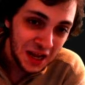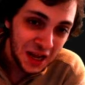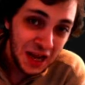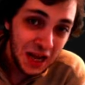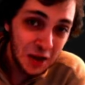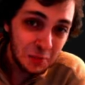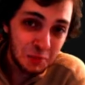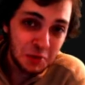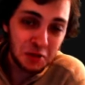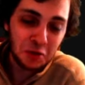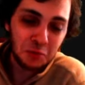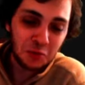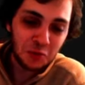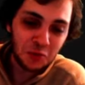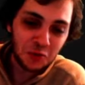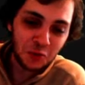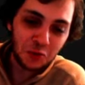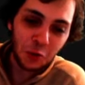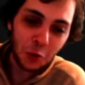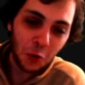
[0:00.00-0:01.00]
it becomes
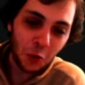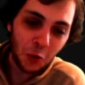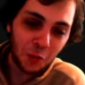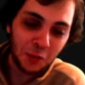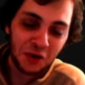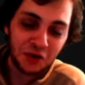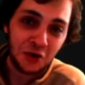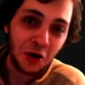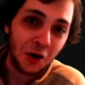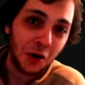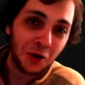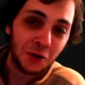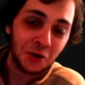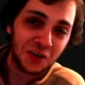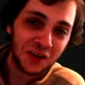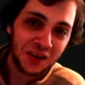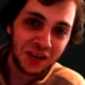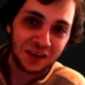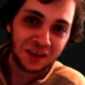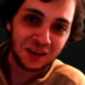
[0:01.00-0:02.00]
so much harder
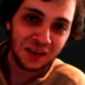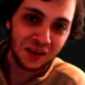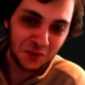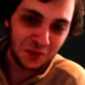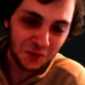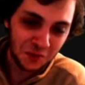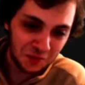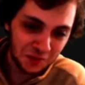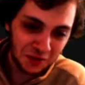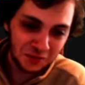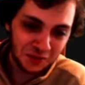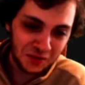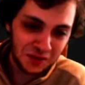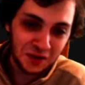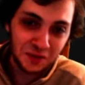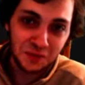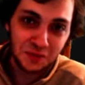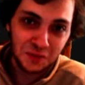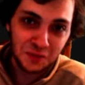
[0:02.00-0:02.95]
to contest themselves against these